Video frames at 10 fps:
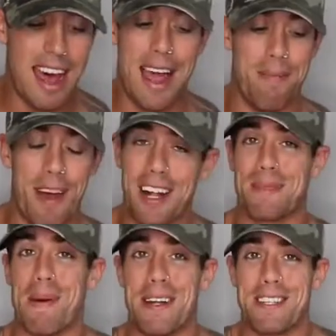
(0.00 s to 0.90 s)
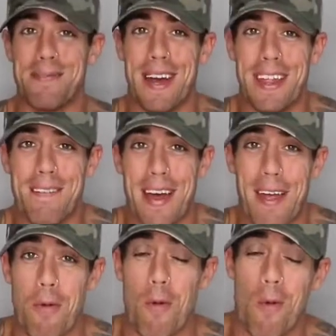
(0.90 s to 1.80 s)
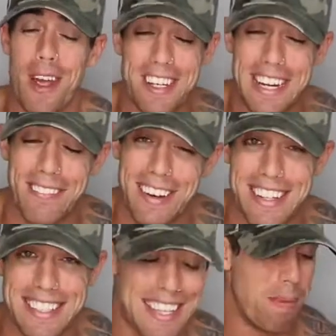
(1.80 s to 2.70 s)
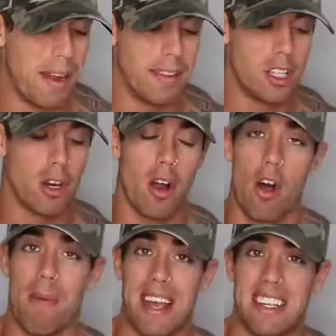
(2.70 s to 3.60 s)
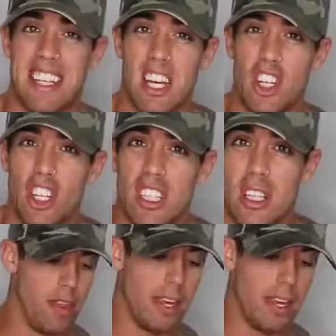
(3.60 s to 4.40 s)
I'm not sponsored by them. I wish I was, but these are all my essentials.